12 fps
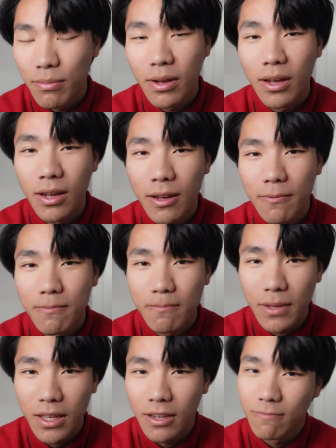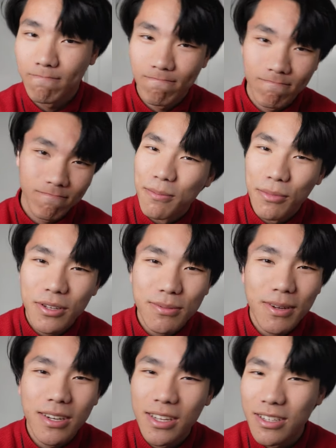but I mean, most
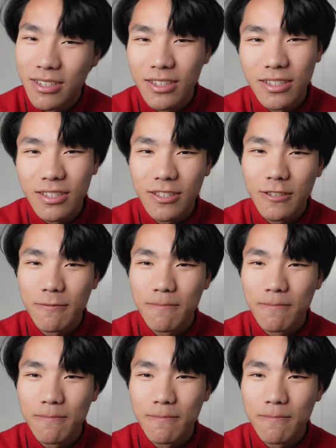of my days are just